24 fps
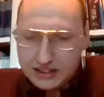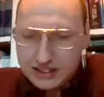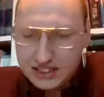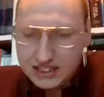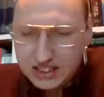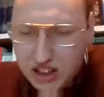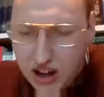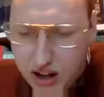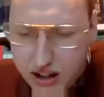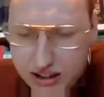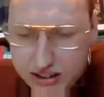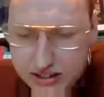
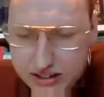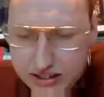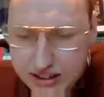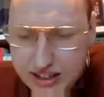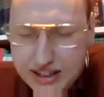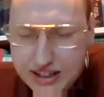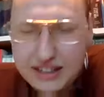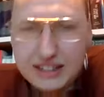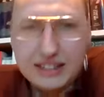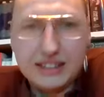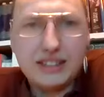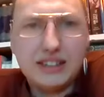started
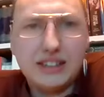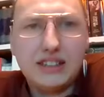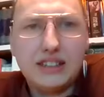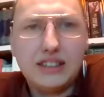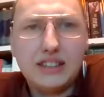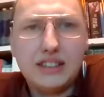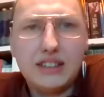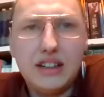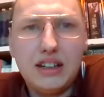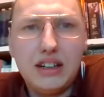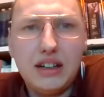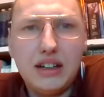as
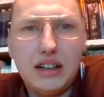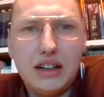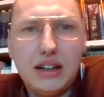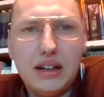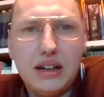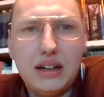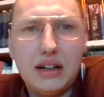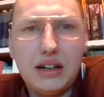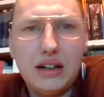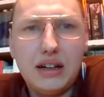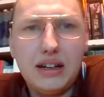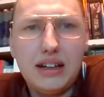
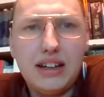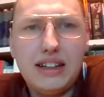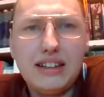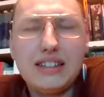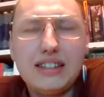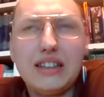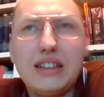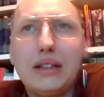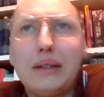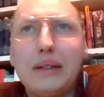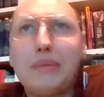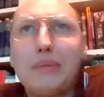in
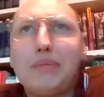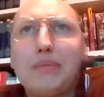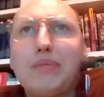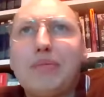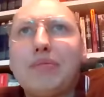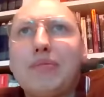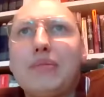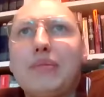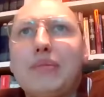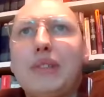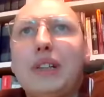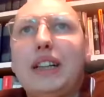the
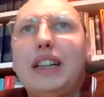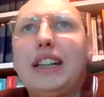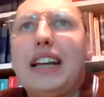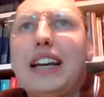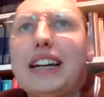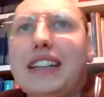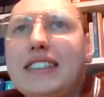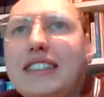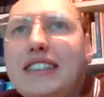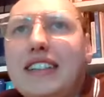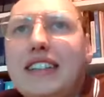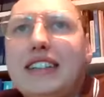
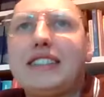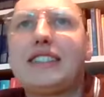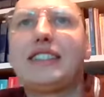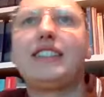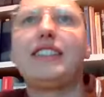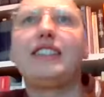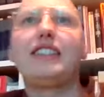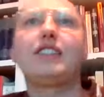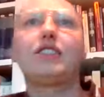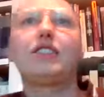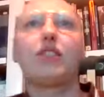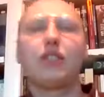late
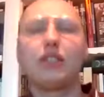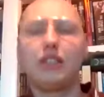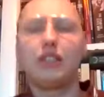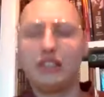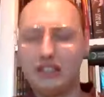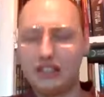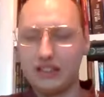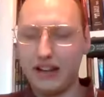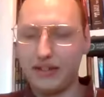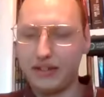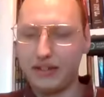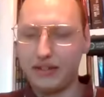60s, early
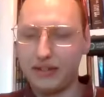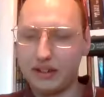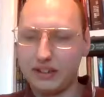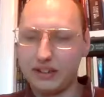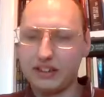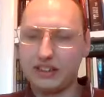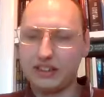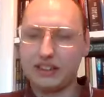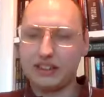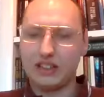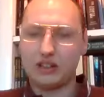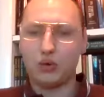
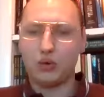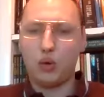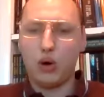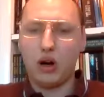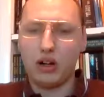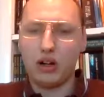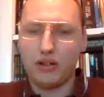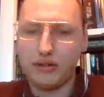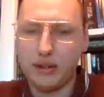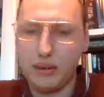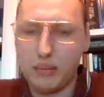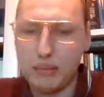70s as
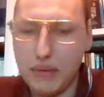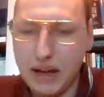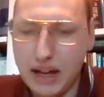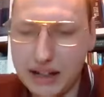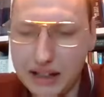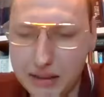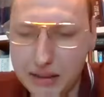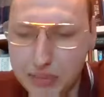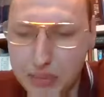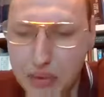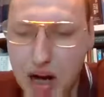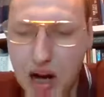one of the
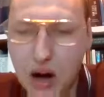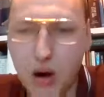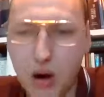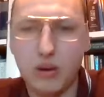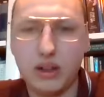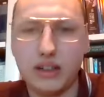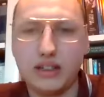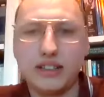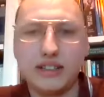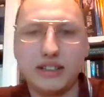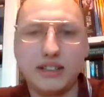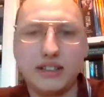many
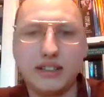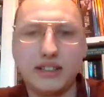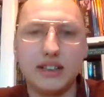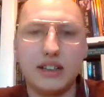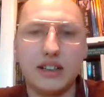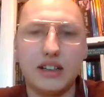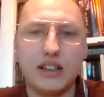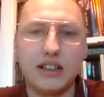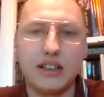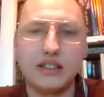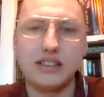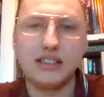Maoist
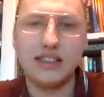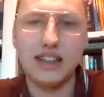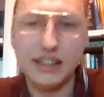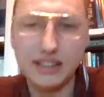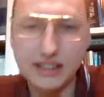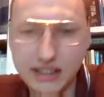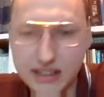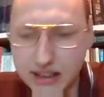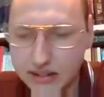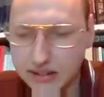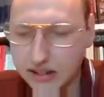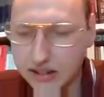
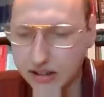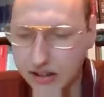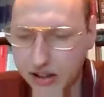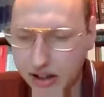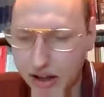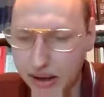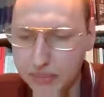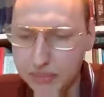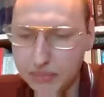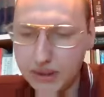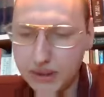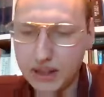sects at the
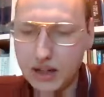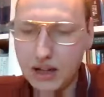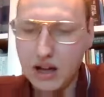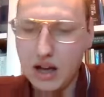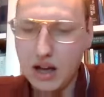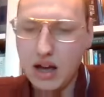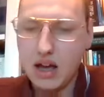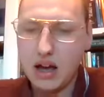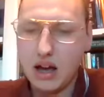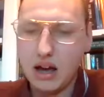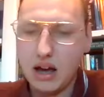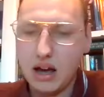time.
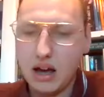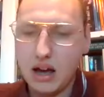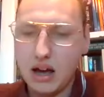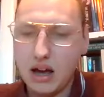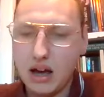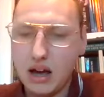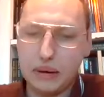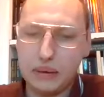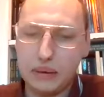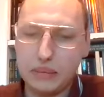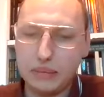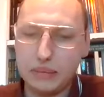
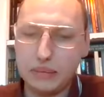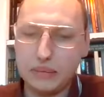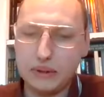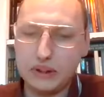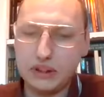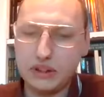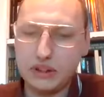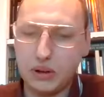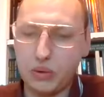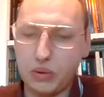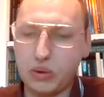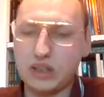
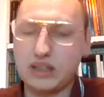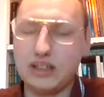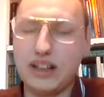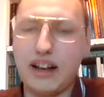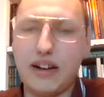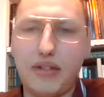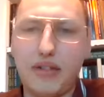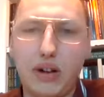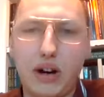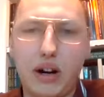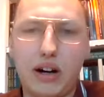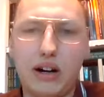So it was
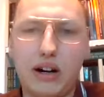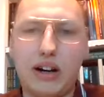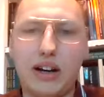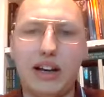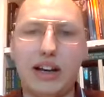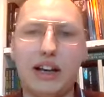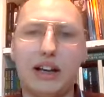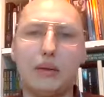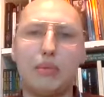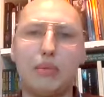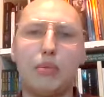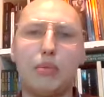never
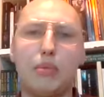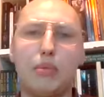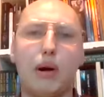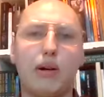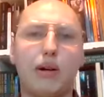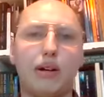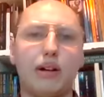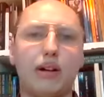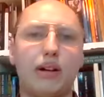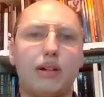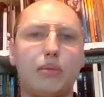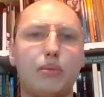a
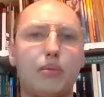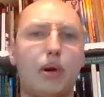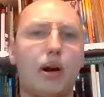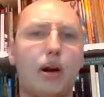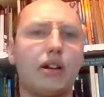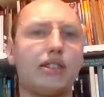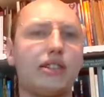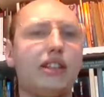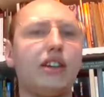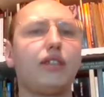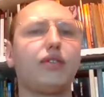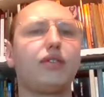
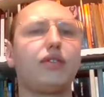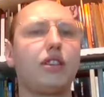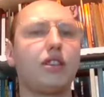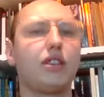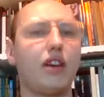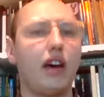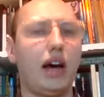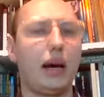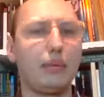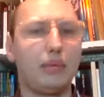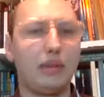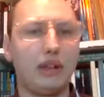party of the
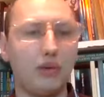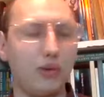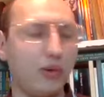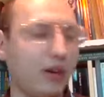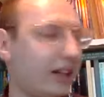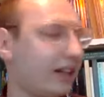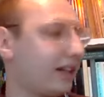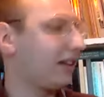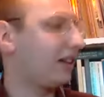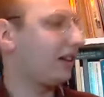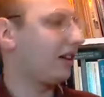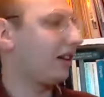type that
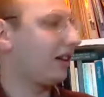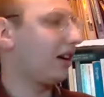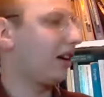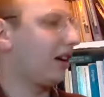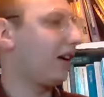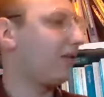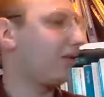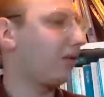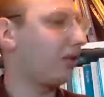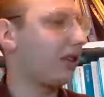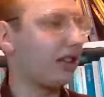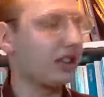we
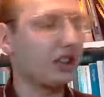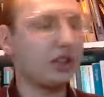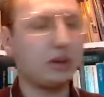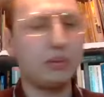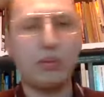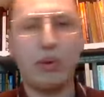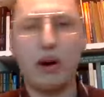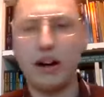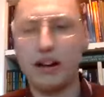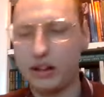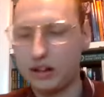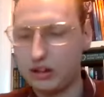would
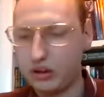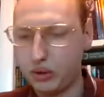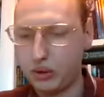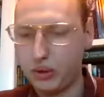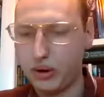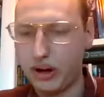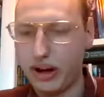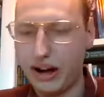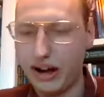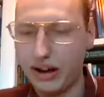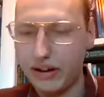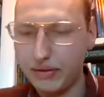aspire
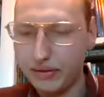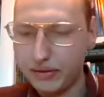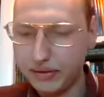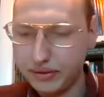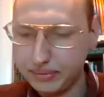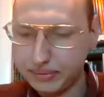to have.